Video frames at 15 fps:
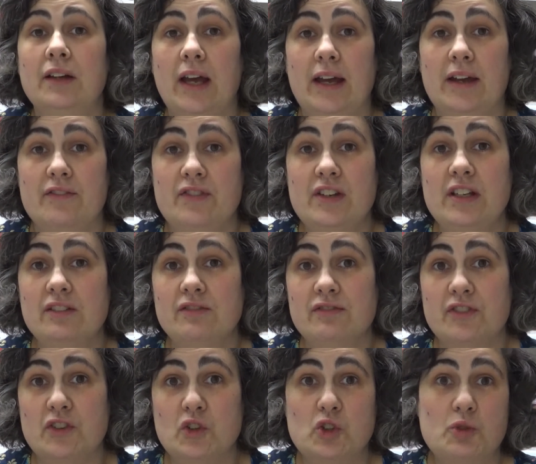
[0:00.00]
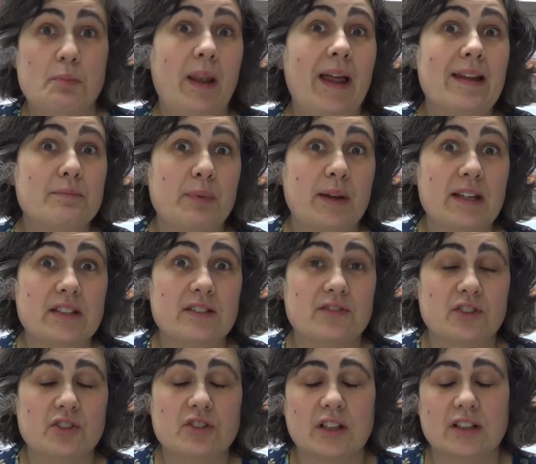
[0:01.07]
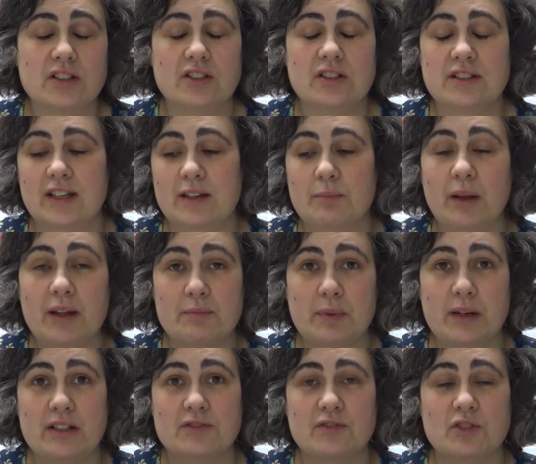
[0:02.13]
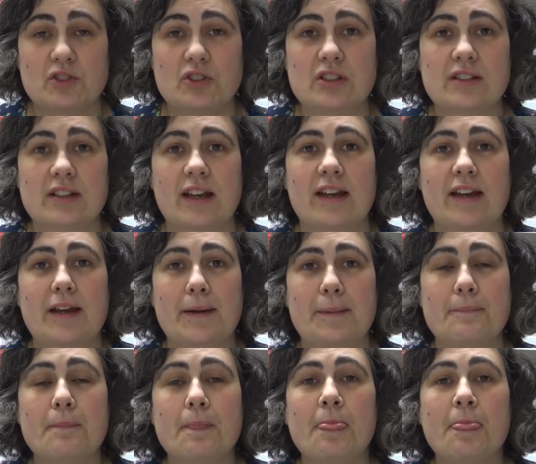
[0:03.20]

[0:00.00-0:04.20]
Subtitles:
vegan food, plant-based foods I should say, plant-based foods, and